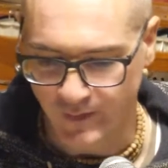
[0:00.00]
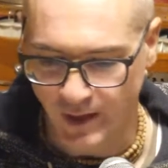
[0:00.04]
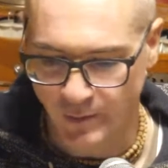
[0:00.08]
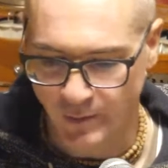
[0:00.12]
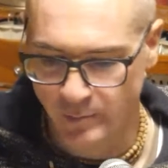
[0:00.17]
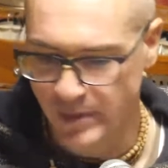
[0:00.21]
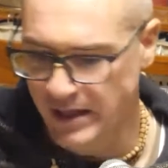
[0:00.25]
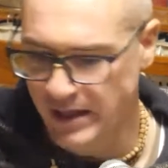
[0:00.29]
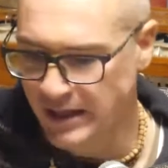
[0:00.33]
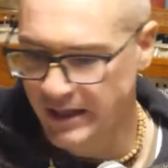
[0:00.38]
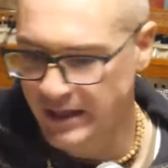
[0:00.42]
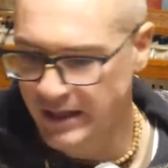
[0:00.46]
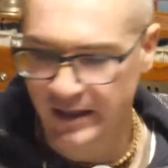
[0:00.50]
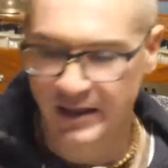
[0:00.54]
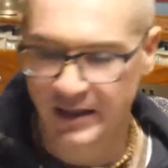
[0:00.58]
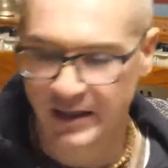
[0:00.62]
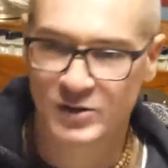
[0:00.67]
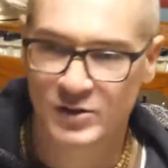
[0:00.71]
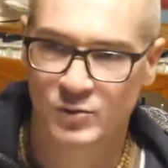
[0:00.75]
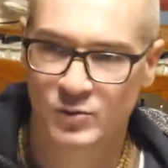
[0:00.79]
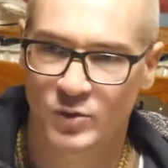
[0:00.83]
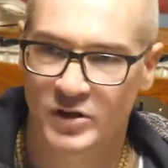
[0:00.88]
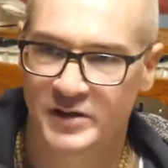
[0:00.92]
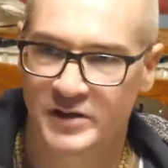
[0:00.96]
many
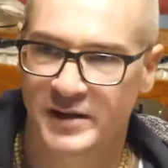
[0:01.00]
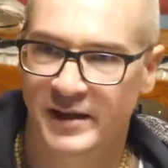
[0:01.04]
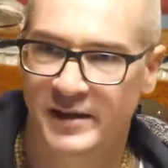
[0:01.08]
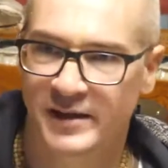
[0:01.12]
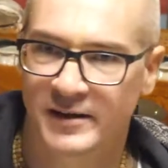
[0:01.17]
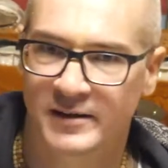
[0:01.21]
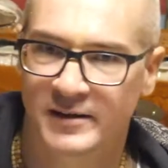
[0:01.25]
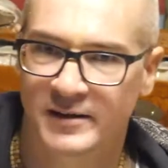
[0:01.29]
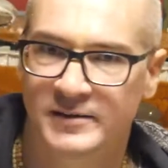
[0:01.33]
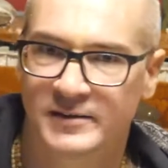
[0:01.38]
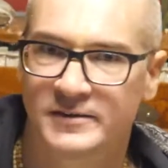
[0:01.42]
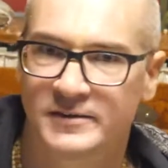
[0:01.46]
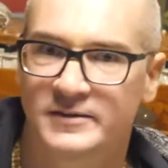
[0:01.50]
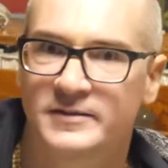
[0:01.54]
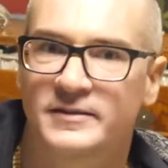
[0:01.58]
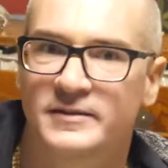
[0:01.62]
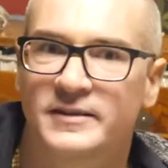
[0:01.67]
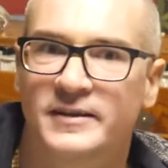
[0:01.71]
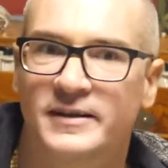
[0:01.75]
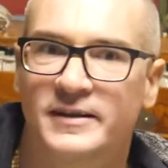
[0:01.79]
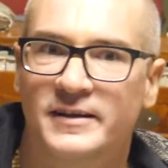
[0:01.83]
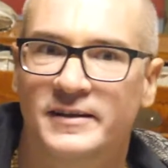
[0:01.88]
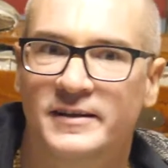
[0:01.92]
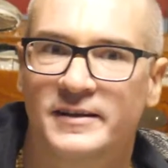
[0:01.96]
kings were there,
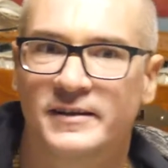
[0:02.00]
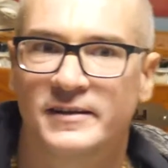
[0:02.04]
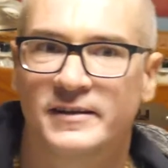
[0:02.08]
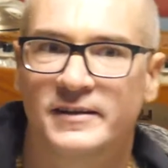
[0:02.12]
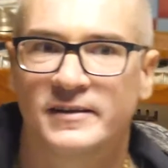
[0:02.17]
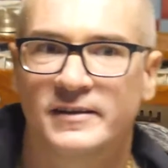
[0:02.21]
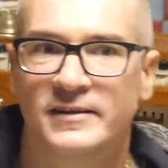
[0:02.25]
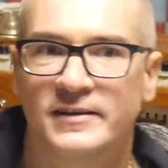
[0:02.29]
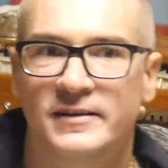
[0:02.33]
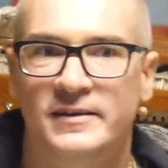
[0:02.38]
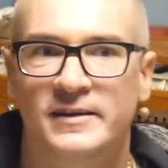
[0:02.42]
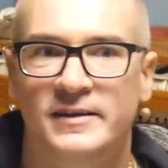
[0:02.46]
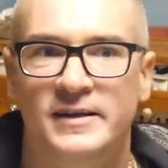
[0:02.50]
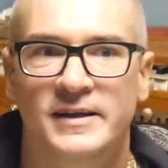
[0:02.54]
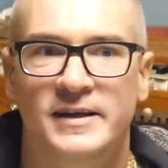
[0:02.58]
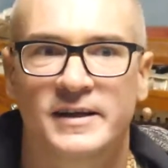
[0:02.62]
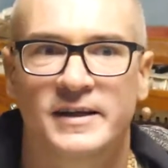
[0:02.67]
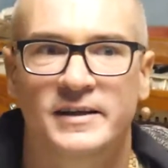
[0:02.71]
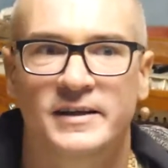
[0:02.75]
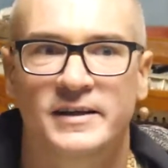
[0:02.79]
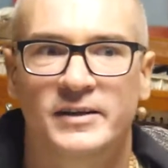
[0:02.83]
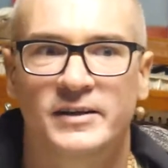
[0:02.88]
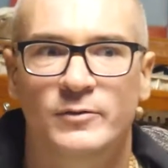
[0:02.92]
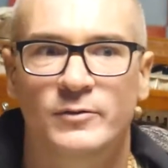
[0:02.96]
and
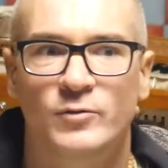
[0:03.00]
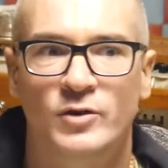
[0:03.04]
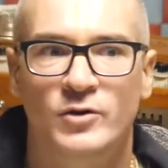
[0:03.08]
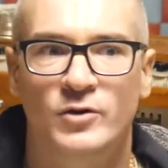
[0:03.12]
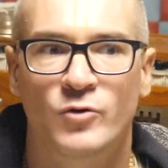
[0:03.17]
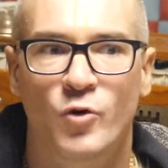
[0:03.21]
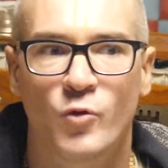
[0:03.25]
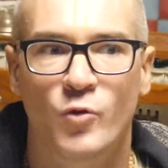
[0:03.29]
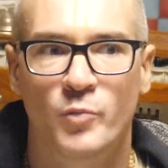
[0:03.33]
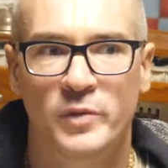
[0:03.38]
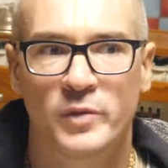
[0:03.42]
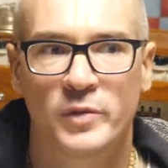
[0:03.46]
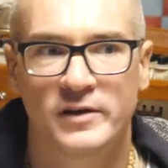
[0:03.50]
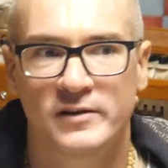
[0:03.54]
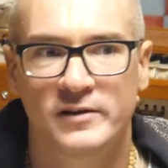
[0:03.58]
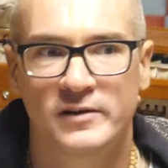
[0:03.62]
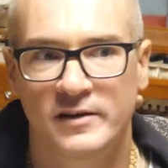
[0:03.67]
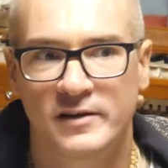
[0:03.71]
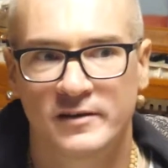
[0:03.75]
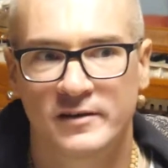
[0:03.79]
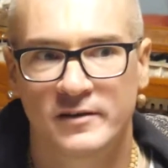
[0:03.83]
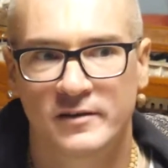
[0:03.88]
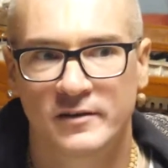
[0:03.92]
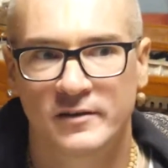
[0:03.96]
they were hoping
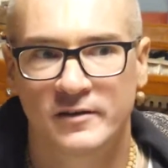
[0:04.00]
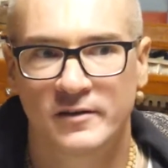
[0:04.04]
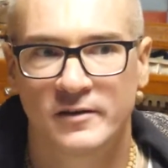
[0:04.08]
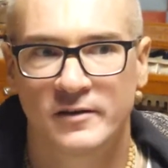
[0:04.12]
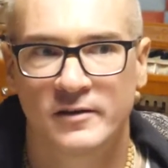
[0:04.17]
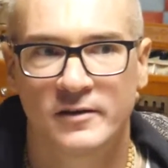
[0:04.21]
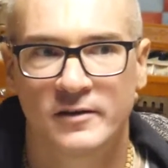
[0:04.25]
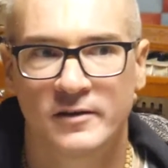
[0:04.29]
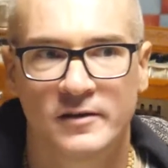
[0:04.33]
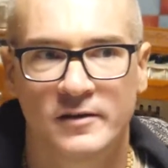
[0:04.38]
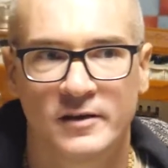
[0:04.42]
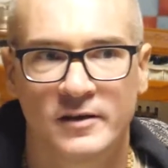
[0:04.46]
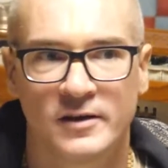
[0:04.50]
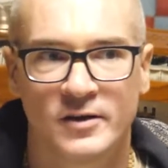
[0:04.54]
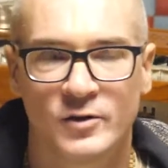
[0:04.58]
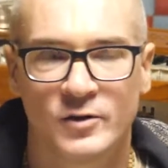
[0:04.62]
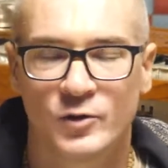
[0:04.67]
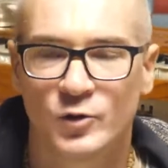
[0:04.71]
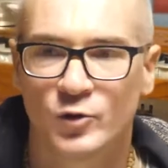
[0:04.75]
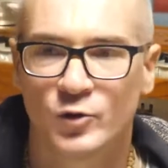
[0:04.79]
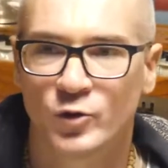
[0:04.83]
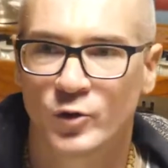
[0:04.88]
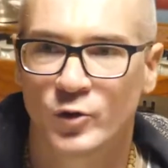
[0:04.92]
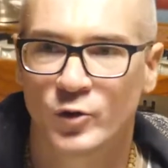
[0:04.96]
that
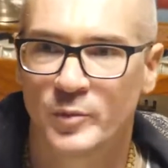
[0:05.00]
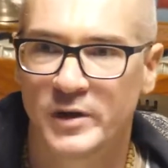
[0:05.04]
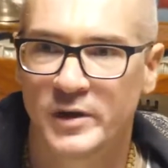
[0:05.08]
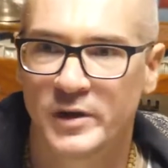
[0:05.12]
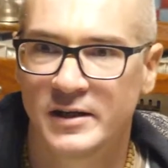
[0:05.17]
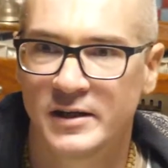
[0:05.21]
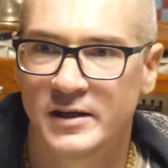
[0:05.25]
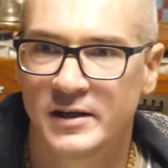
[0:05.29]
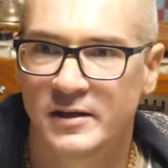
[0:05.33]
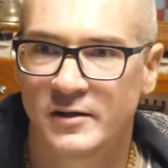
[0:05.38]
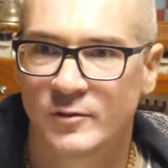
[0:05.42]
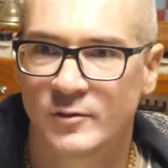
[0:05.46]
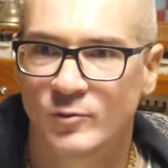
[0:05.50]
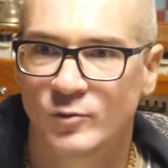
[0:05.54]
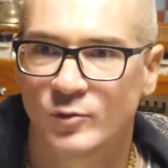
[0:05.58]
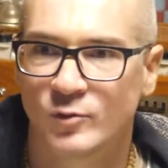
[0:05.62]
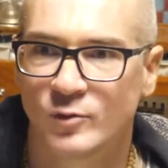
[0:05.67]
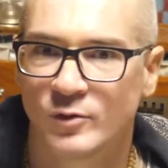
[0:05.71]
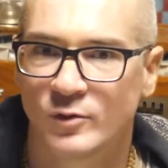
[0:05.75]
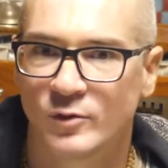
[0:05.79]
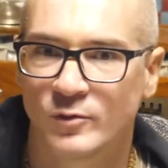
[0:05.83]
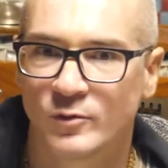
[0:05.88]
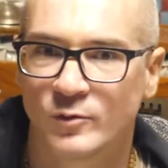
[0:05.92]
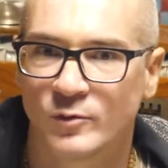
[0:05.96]
Rukmini
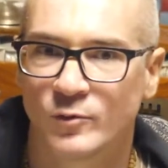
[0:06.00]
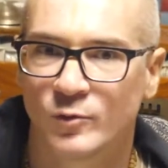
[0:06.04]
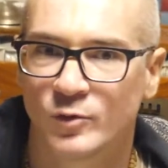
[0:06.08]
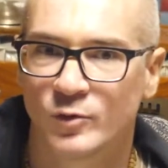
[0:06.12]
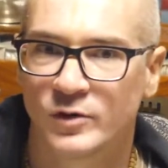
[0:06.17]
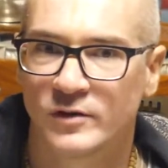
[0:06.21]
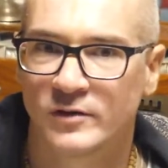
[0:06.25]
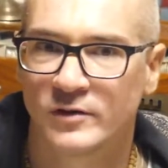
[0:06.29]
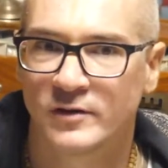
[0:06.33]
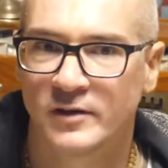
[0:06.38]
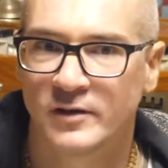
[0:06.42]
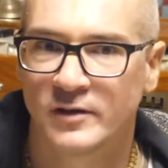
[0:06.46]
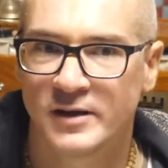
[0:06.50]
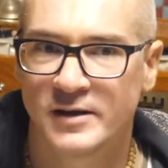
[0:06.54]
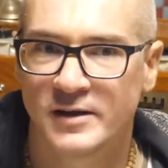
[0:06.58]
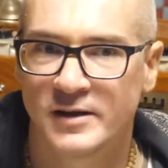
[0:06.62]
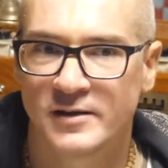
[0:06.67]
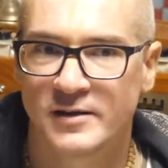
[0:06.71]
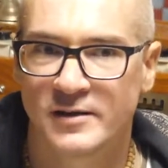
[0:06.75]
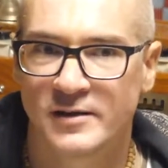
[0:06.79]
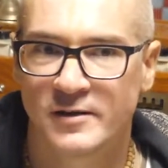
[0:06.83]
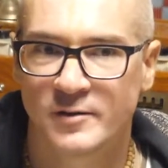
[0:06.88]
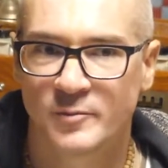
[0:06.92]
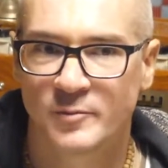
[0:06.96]
would
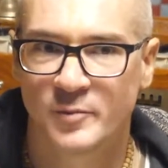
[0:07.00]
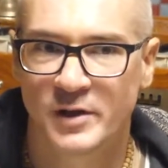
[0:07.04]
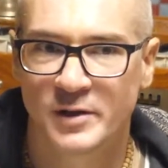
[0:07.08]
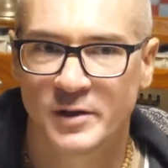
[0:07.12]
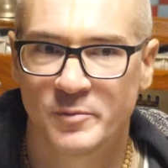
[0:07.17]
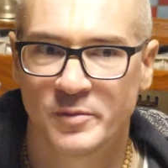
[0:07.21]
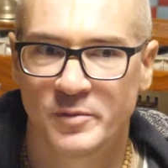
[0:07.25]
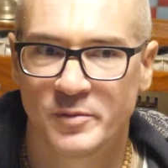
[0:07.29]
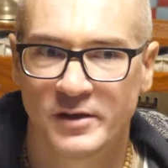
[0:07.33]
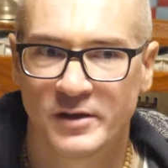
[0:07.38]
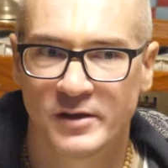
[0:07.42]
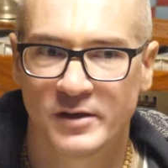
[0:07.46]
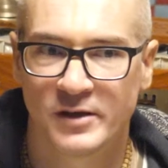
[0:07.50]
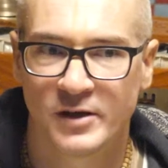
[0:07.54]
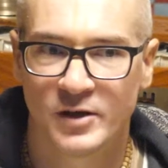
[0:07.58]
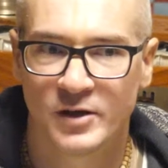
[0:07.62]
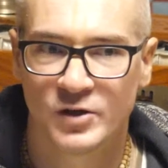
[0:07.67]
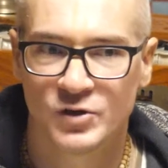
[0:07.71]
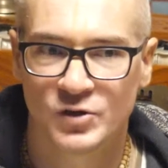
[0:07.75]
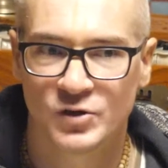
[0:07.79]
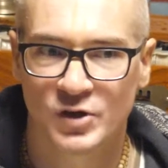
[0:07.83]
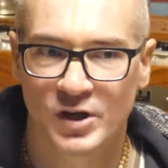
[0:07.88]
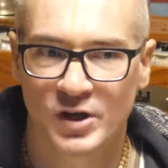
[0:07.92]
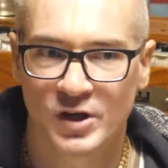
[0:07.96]
maybe
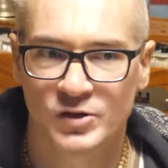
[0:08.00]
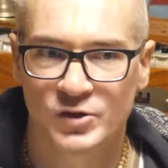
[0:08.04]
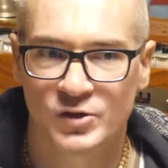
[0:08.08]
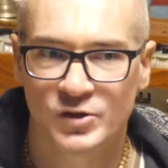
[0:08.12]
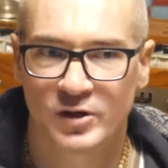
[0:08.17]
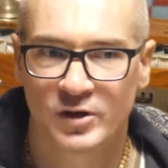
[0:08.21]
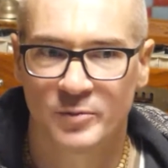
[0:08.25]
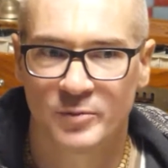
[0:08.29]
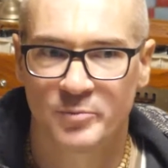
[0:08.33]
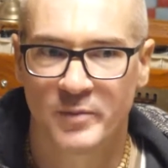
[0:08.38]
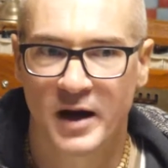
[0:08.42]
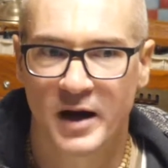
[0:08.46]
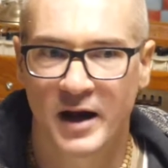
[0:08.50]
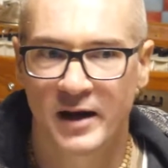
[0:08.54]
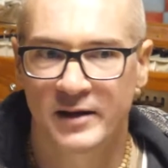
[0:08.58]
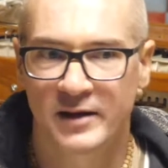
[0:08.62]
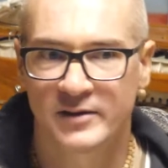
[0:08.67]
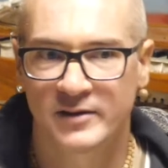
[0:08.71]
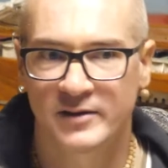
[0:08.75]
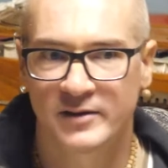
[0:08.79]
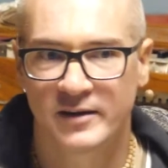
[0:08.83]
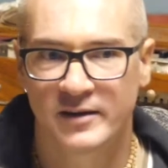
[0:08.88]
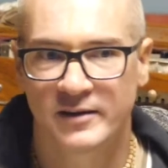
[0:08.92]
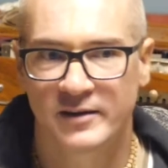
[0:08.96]
change her
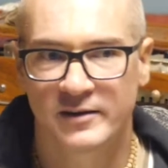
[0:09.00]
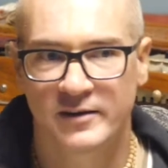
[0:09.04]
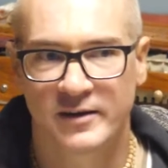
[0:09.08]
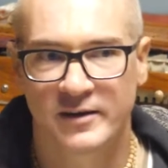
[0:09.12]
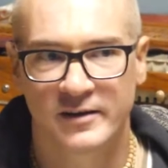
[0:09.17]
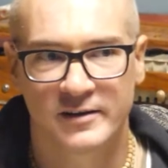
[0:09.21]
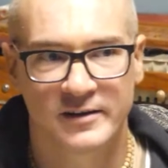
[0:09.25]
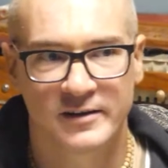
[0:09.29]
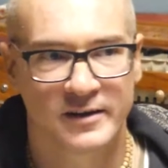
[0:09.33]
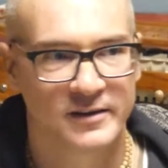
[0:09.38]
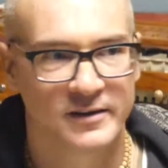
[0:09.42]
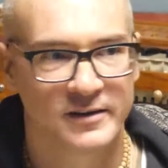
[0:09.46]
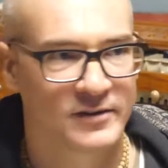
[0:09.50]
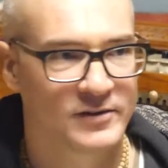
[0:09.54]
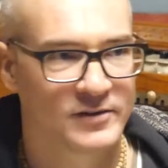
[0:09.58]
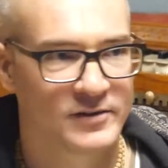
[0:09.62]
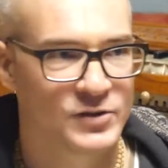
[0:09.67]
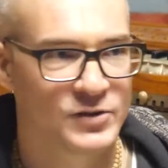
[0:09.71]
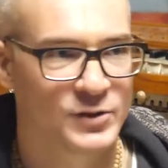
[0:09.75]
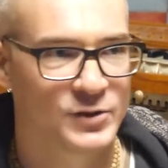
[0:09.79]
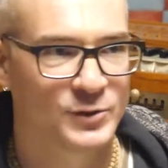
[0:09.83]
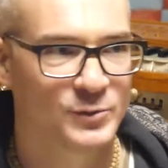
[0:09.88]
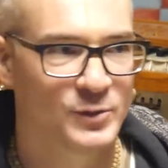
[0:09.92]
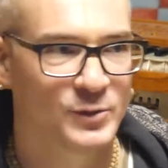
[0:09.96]
mind, and that
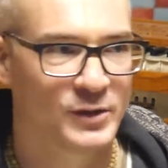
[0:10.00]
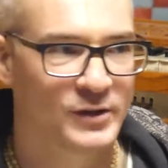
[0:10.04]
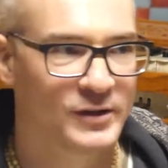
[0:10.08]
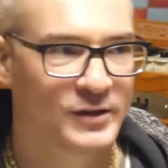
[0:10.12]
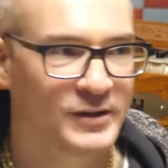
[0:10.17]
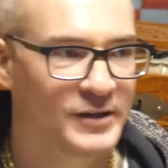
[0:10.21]
she will